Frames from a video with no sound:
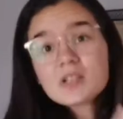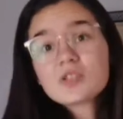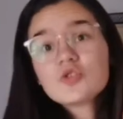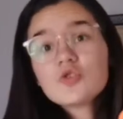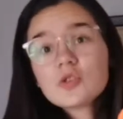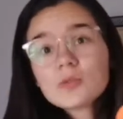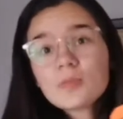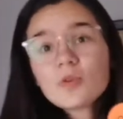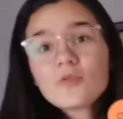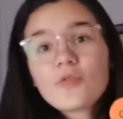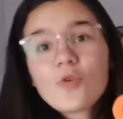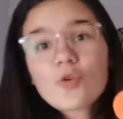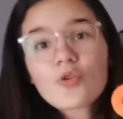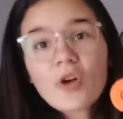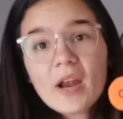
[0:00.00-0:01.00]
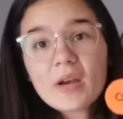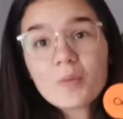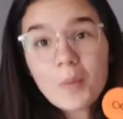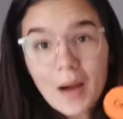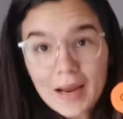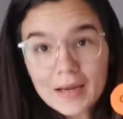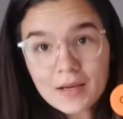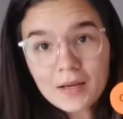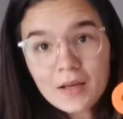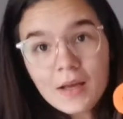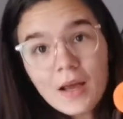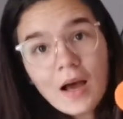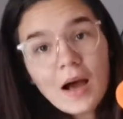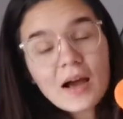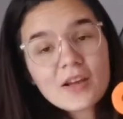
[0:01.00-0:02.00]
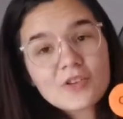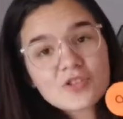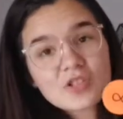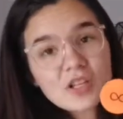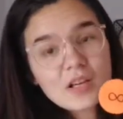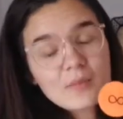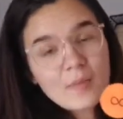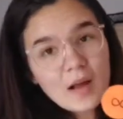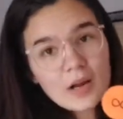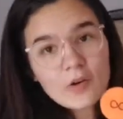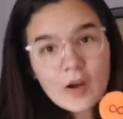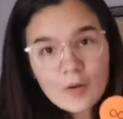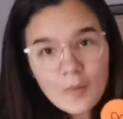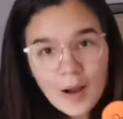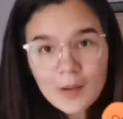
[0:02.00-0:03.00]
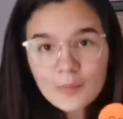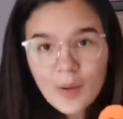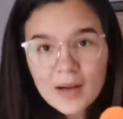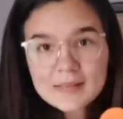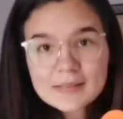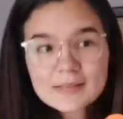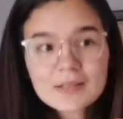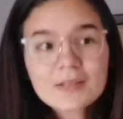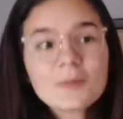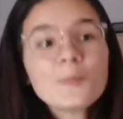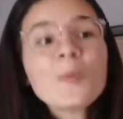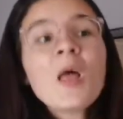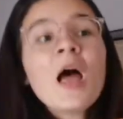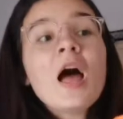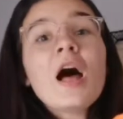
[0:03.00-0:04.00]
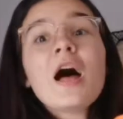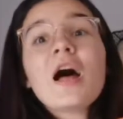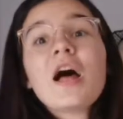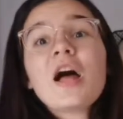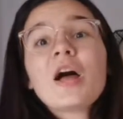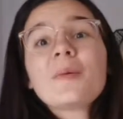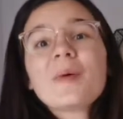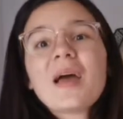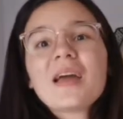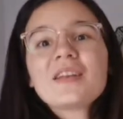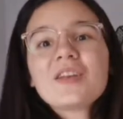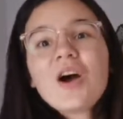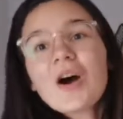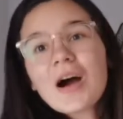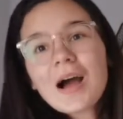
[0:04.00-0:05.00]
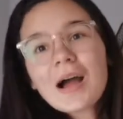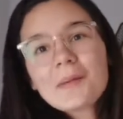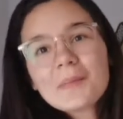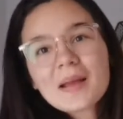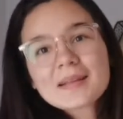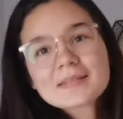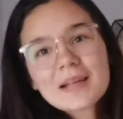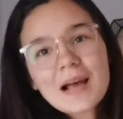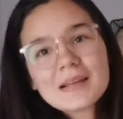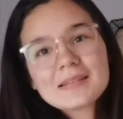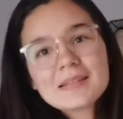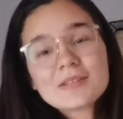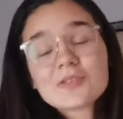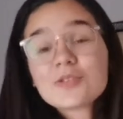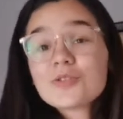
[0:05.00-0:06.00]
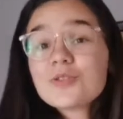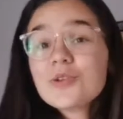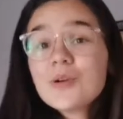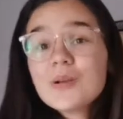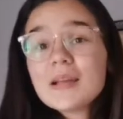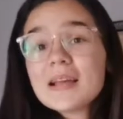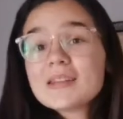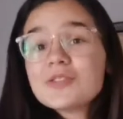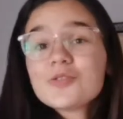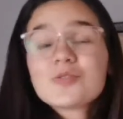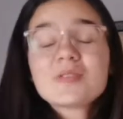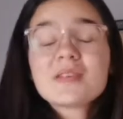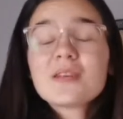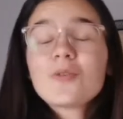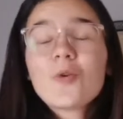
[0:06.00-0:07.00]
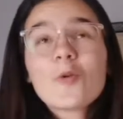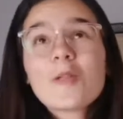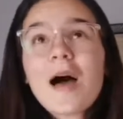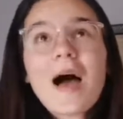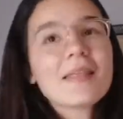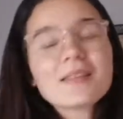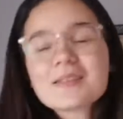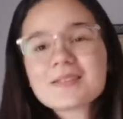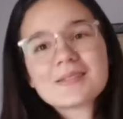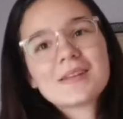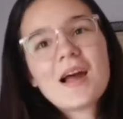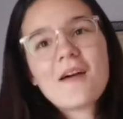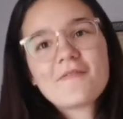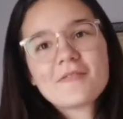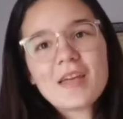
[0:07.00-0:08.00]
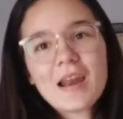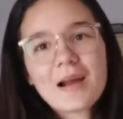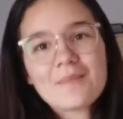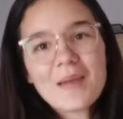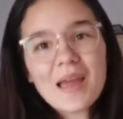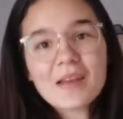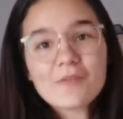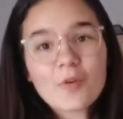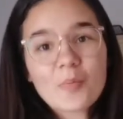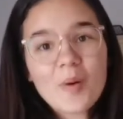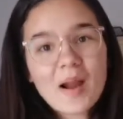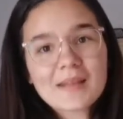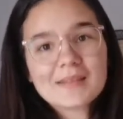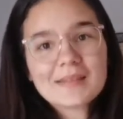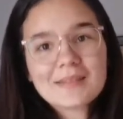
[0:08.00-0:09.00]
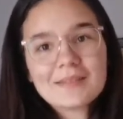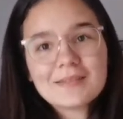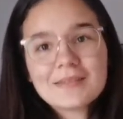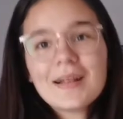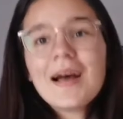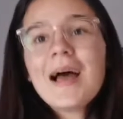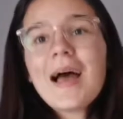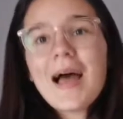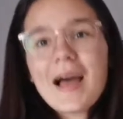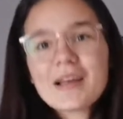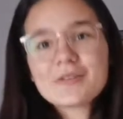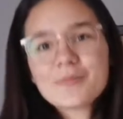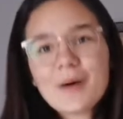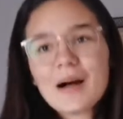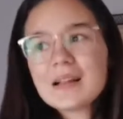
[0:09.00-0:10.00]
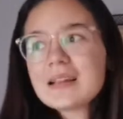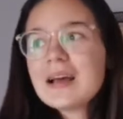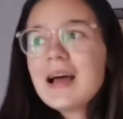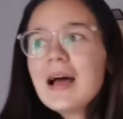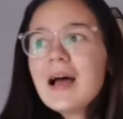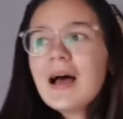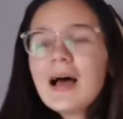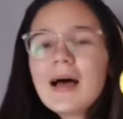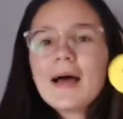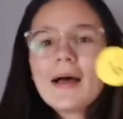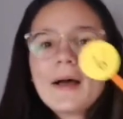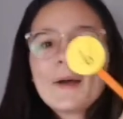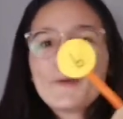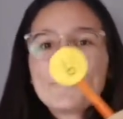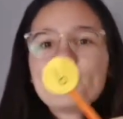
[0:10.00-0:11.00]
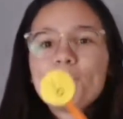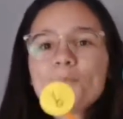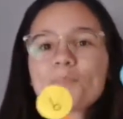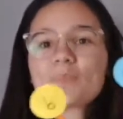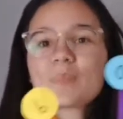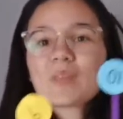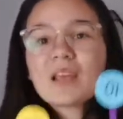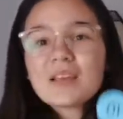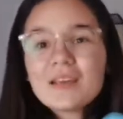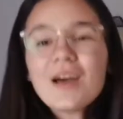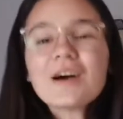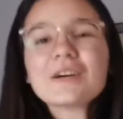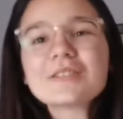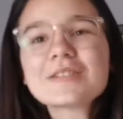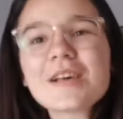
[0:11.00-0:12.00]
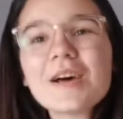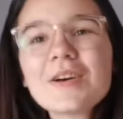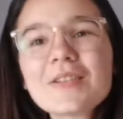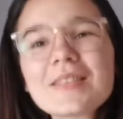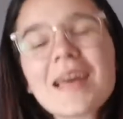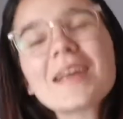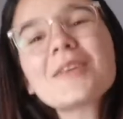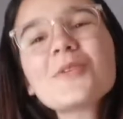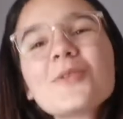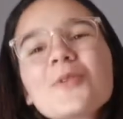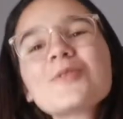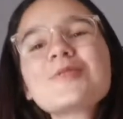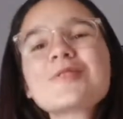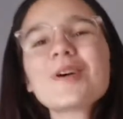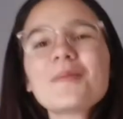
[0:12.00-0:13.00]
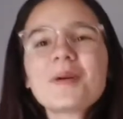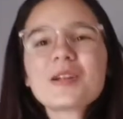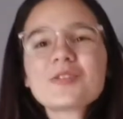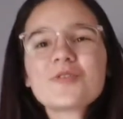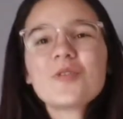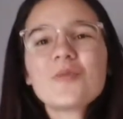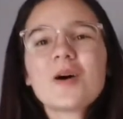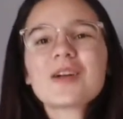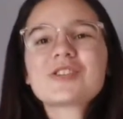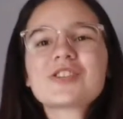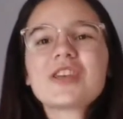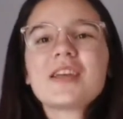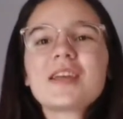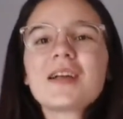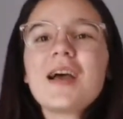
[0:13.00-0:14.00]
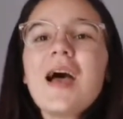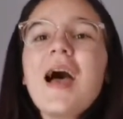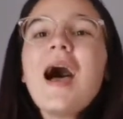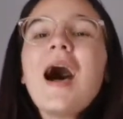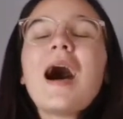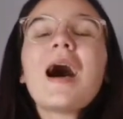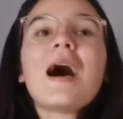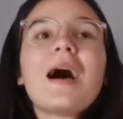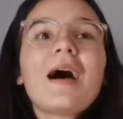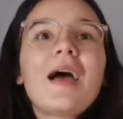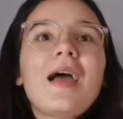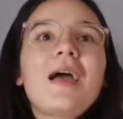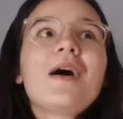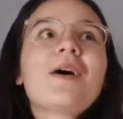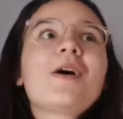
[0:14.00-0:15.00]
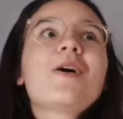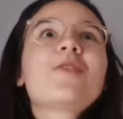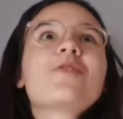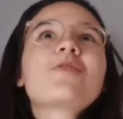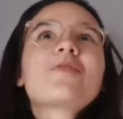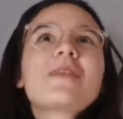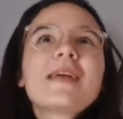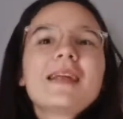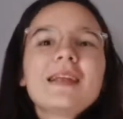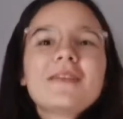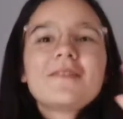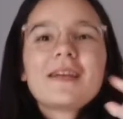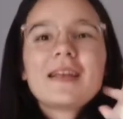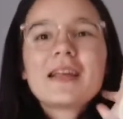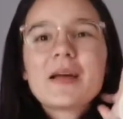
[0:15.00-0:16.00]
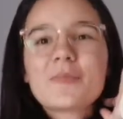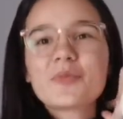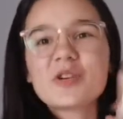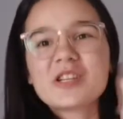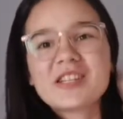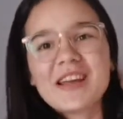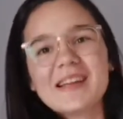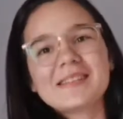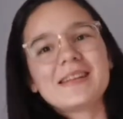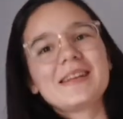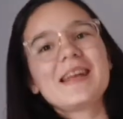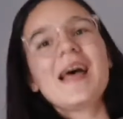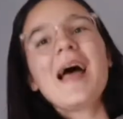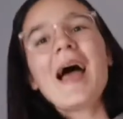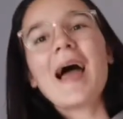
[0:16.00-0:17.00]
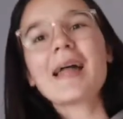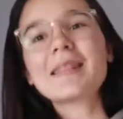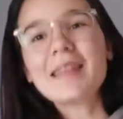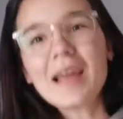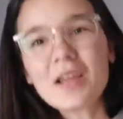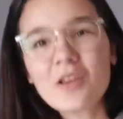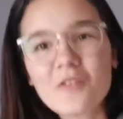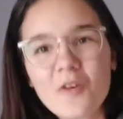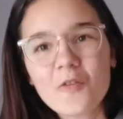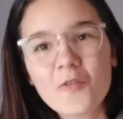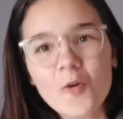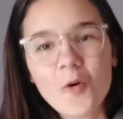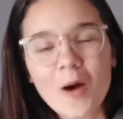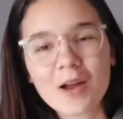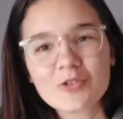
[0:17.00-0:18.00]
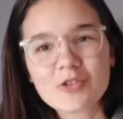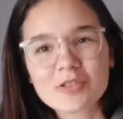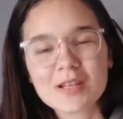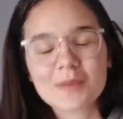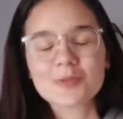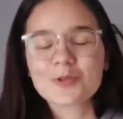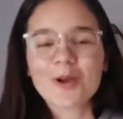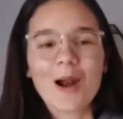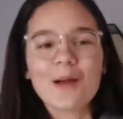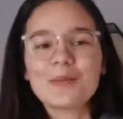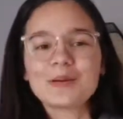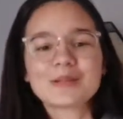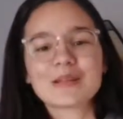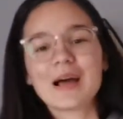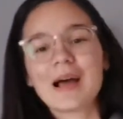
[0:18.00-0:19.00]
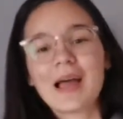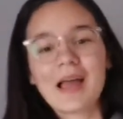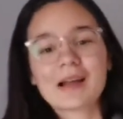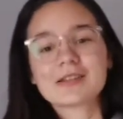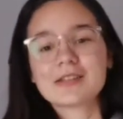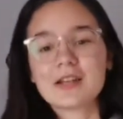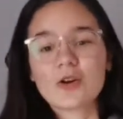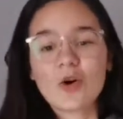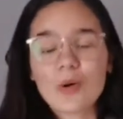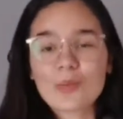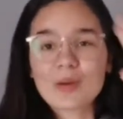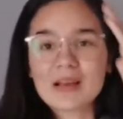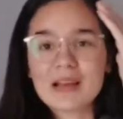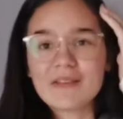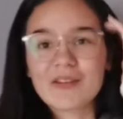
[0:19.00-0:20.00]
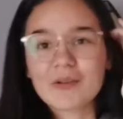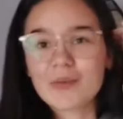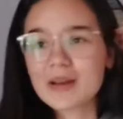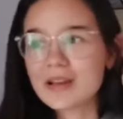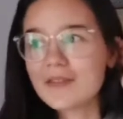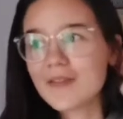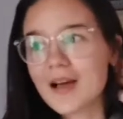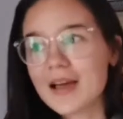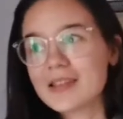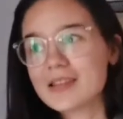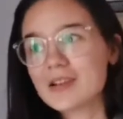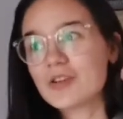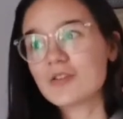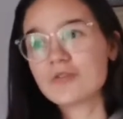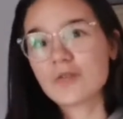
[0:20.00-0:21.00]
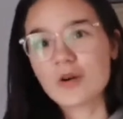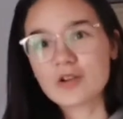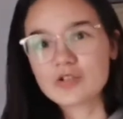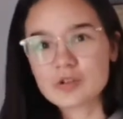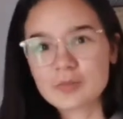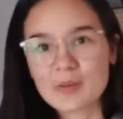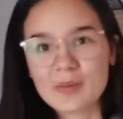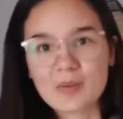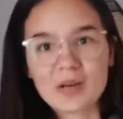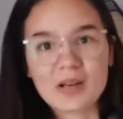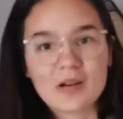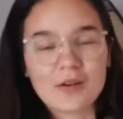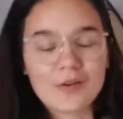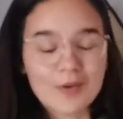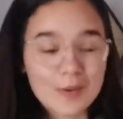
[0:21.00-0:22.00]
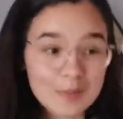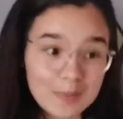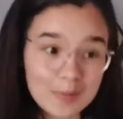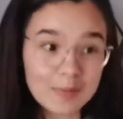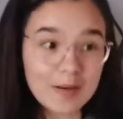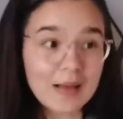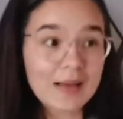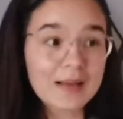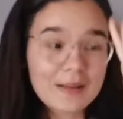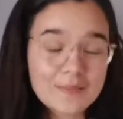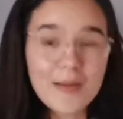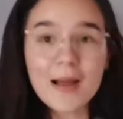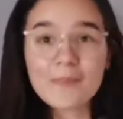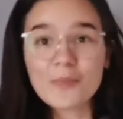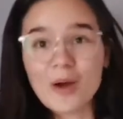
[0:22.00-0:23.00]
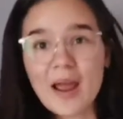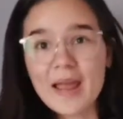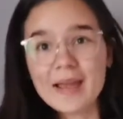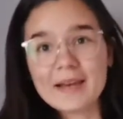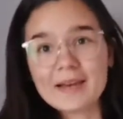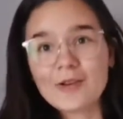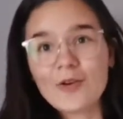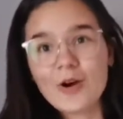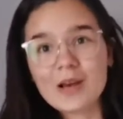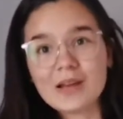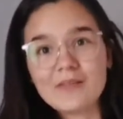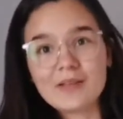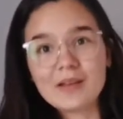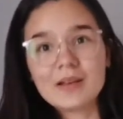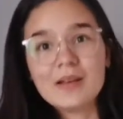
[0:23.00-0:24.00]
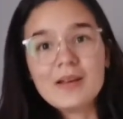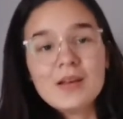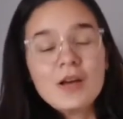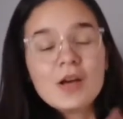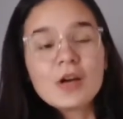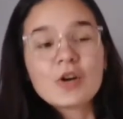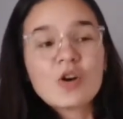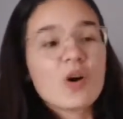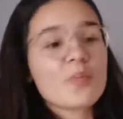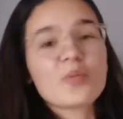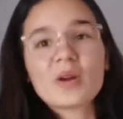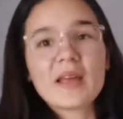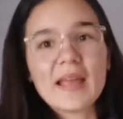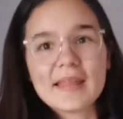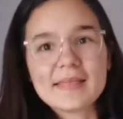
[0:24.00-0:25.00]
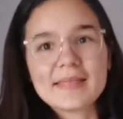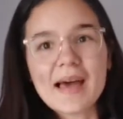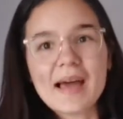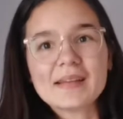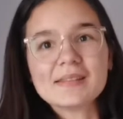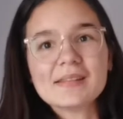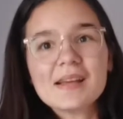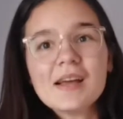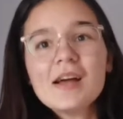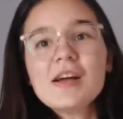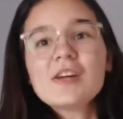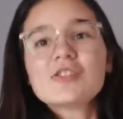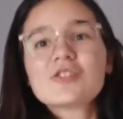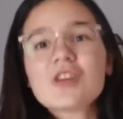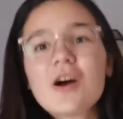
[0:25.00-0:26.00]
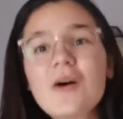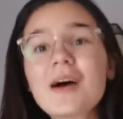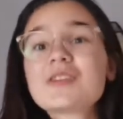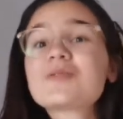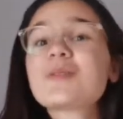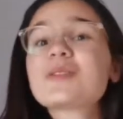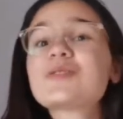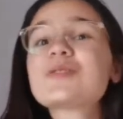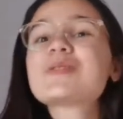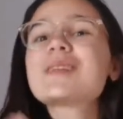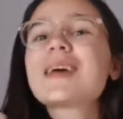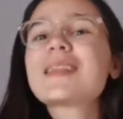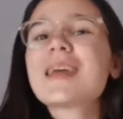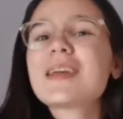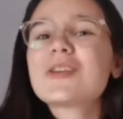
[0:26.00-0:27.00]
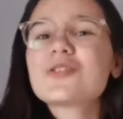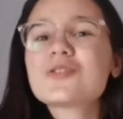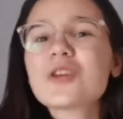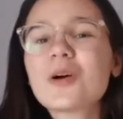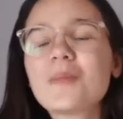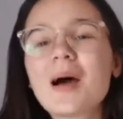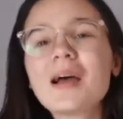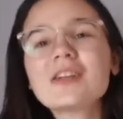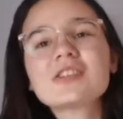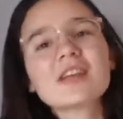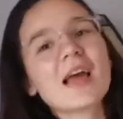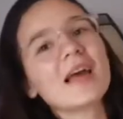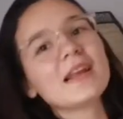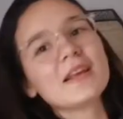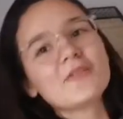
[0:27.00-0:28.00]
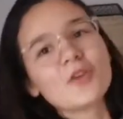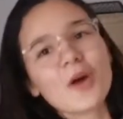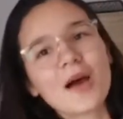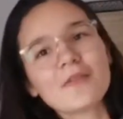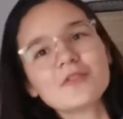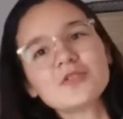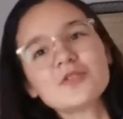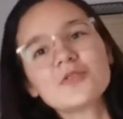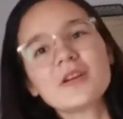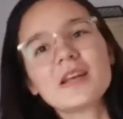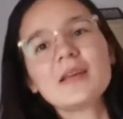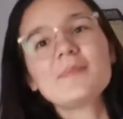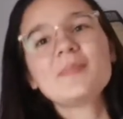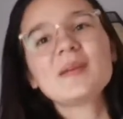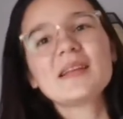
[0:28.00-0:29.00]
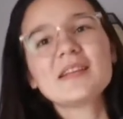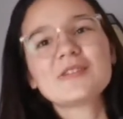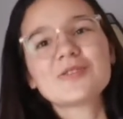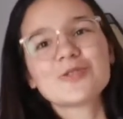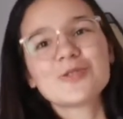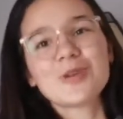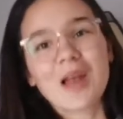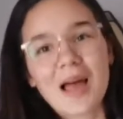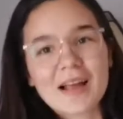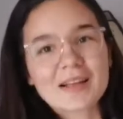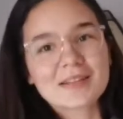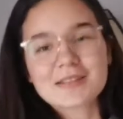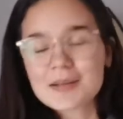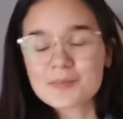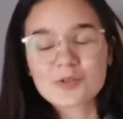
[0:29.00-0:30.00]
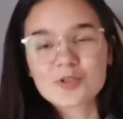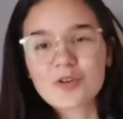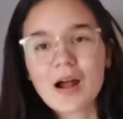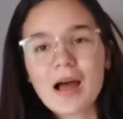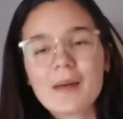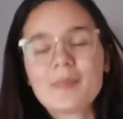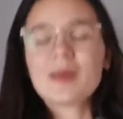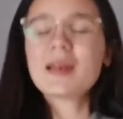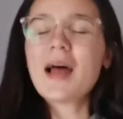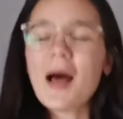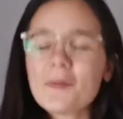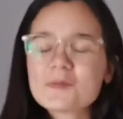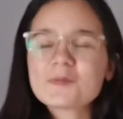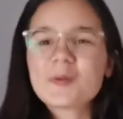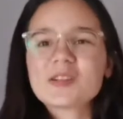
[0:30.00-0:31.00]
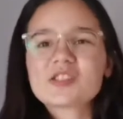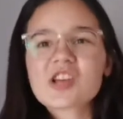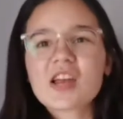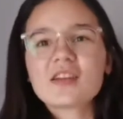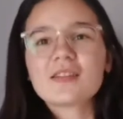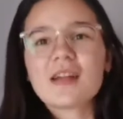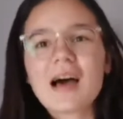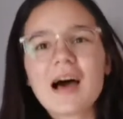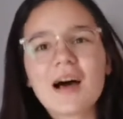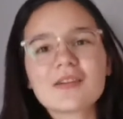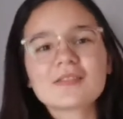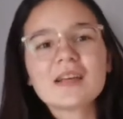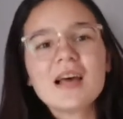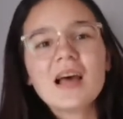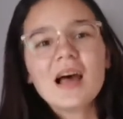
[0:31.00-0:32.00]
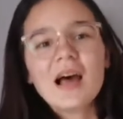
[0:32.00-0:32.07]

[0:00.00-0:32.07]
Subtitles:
is suitable for grade one. I use it in my grade one practical. I'm excited to let you see all the other stuff that I made for practical as well. So thank you all so much for watching. I really, really appreciate it. And thank you for 400 subscribers. I actually can't believe it. Whenever I think of 400 people in a room, I'm like, my brain can't even comprehend that. So I just want to say thank you so much. And if you haven't already, please do like and subscribe. It helps my channel out.